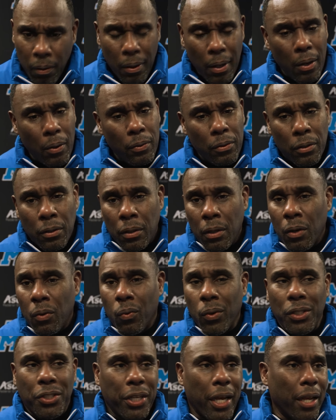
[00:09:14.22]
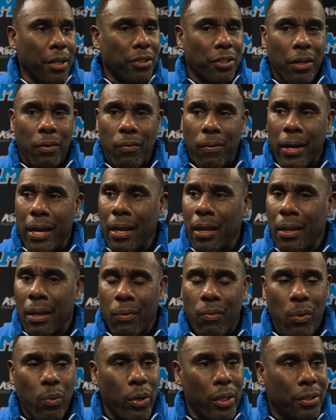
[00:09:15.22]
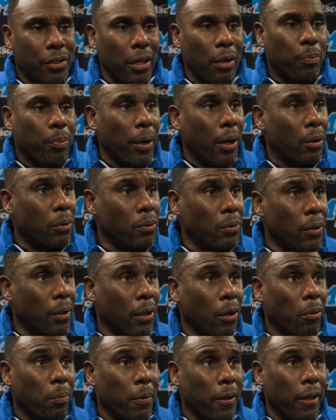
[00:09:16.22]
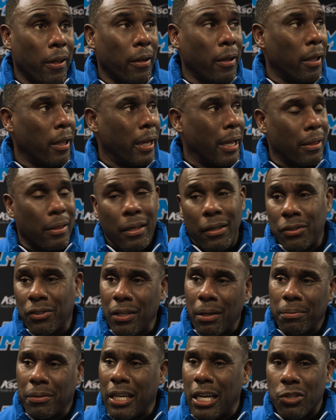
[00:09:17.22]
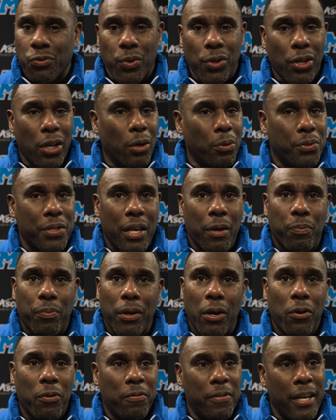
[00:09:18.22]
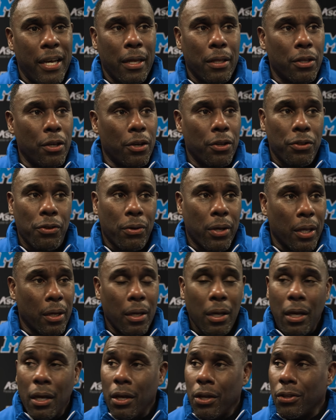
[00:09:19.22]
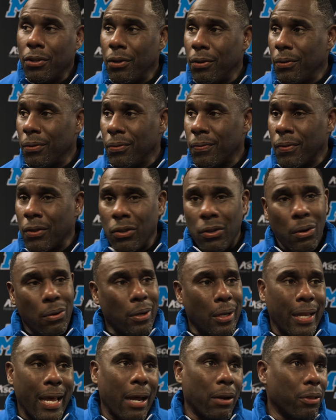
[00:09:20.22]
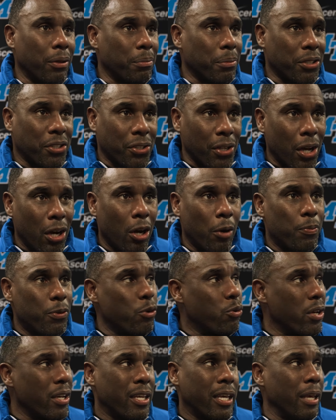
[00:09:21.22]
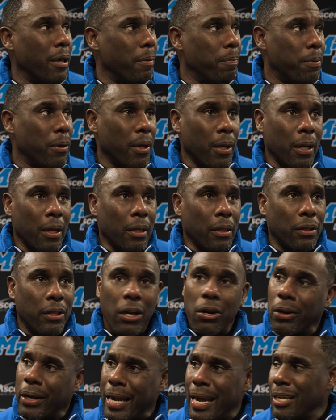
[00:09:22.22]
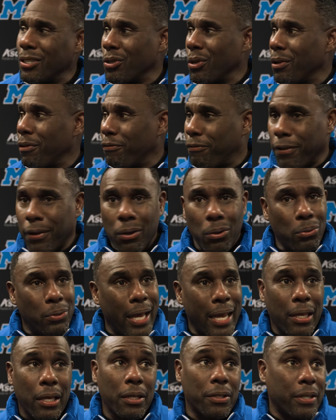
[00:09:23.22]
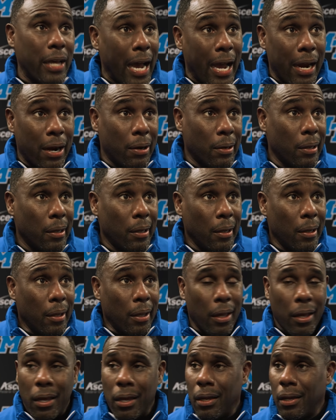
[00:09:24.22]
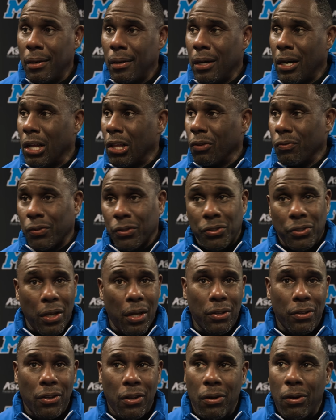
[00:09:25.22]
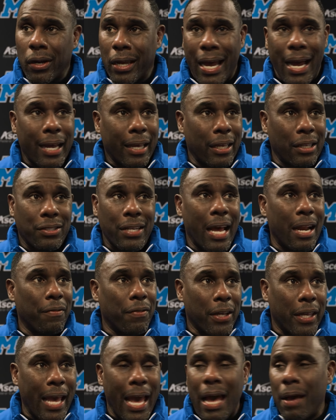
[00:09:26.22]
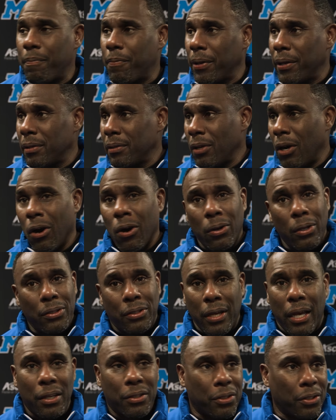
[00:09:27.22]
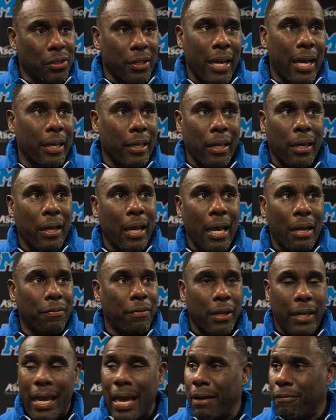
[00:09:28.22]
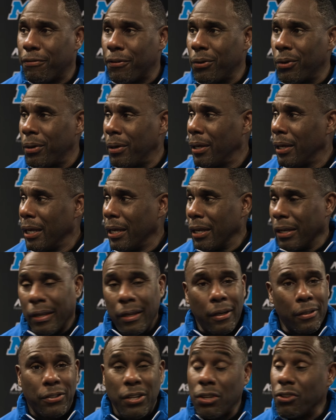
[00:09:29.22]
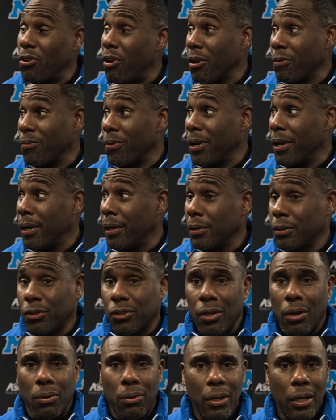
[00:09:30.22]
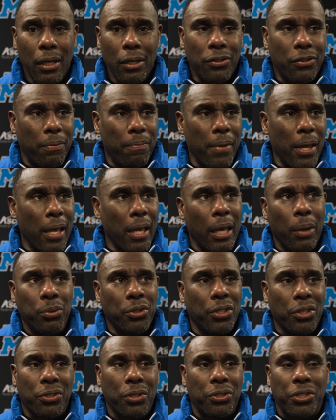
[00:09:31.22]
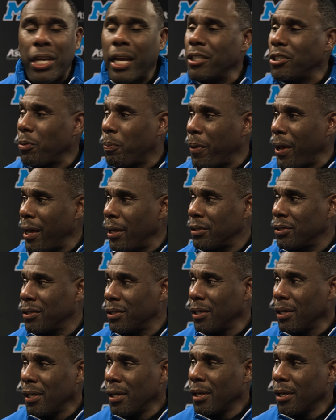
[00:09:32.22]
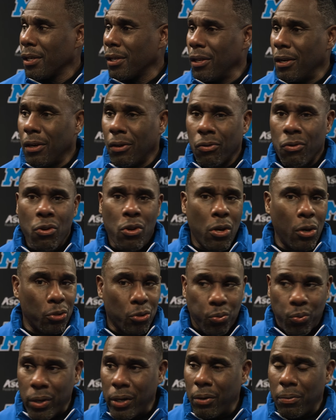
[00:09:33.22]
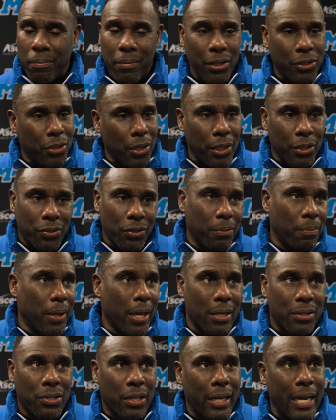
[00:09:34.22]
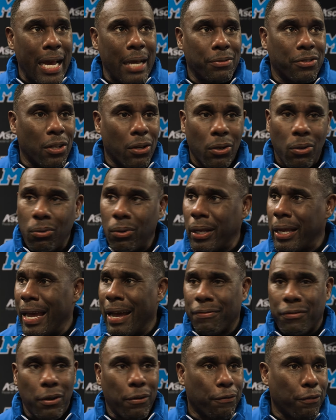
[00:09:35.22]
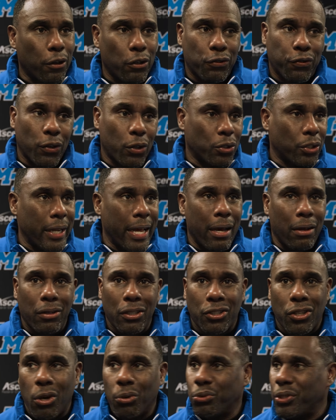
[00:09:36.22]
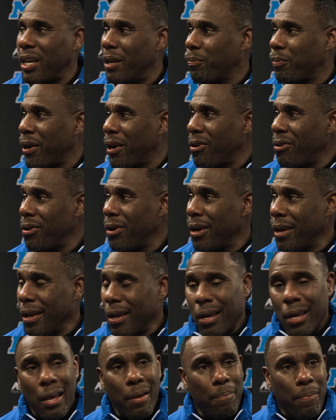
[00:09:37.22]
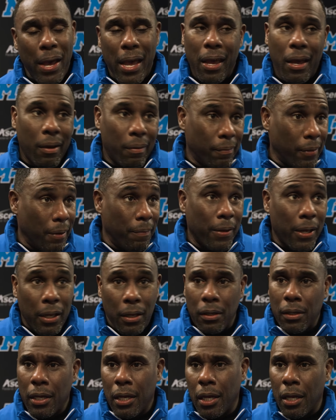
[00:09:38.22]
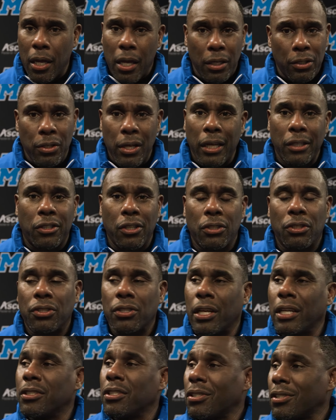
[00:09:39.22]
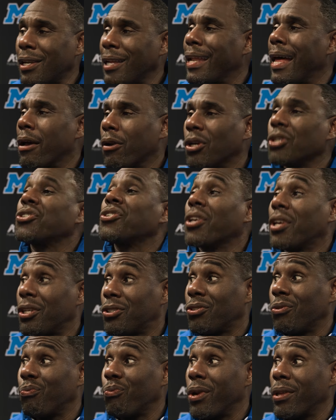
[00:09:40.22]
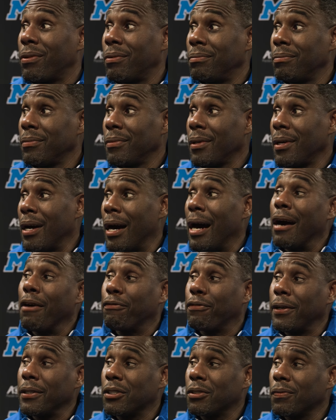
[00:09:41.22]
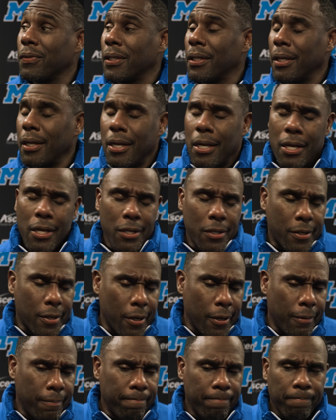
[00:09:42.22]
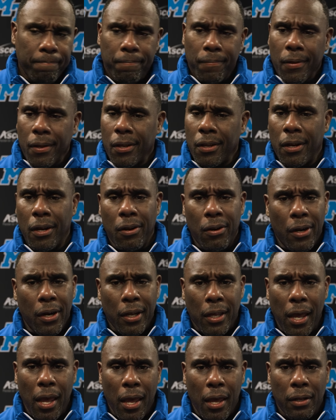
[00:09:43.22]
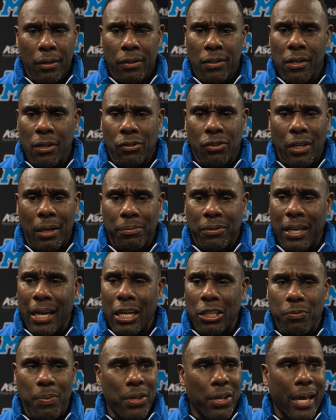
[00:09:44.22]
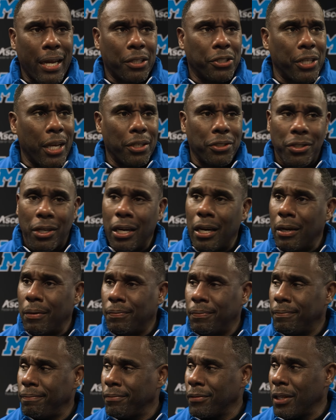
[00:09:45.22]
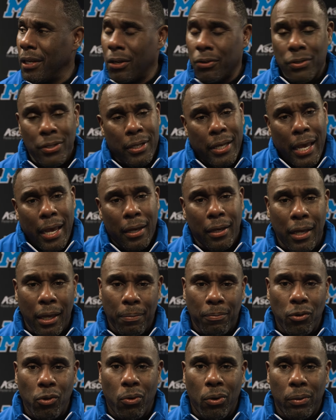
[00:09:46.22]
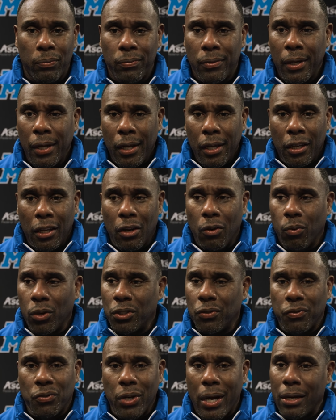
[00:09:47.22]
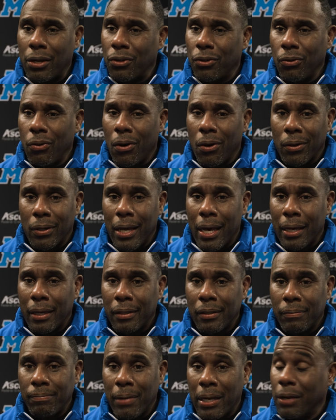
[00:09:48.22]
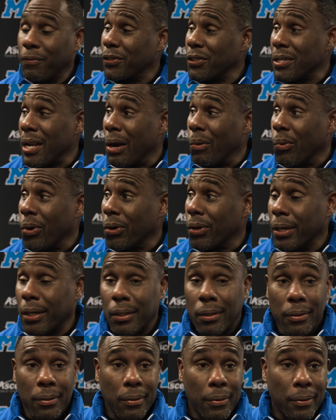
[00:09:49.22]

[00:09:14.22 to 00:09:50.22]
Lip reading: Well, we changed it, right? Like, we went tempo a little bit. And I think sometimes when you go tempo, man, you don't allow them to sub. You can keep their guys on the field. They get tired. And all of a sudden, you know, a guy gets out of a gap, and all it takes is a guy getting out of a gap for you to get a 10-yard run. So, to me, it was just a change of pace. You know, Coach Reeder mentioned it to me. I said, absolutely, after the first down, let's go tempo. And bam, I mean, it just allowed us to get some rhythm offensively. So, you know, again, you know, sometimes, man, you got to change it up. You know, you can't keep doing, you know, what you've tried to do all night, man, if it's not working.